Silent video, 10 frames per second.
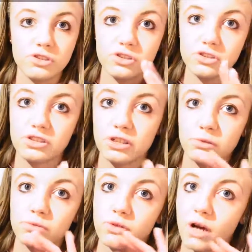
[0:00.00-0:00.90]
just
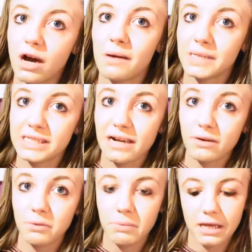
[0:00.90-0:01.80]
to calm it
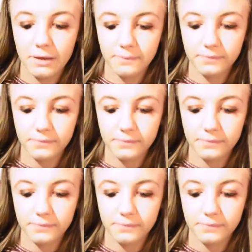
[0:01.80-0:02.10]
down a bit,